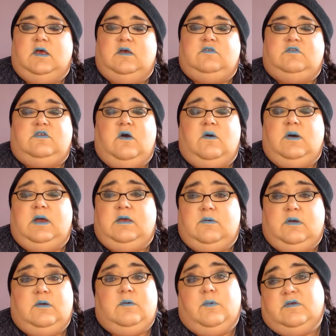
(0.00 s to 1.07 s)
So it
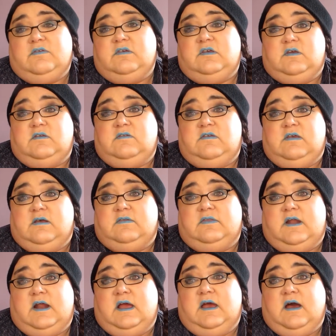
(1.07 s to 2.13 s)
was a good deal
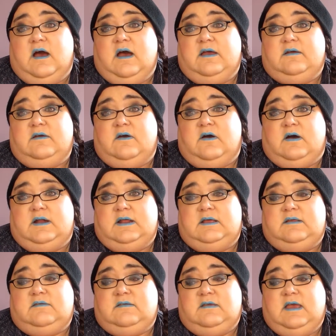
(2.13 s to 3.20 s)
that I got on
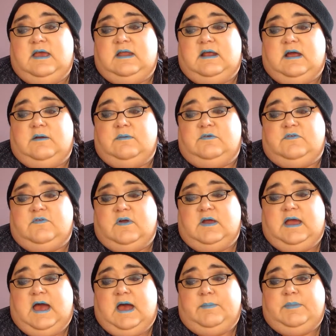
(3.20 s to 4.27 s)
it, and I was very
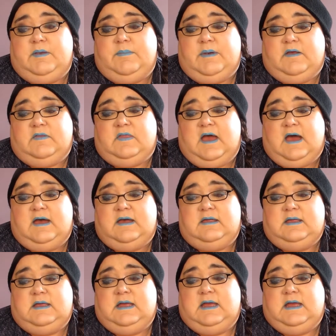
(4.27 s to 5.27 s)
happy about that.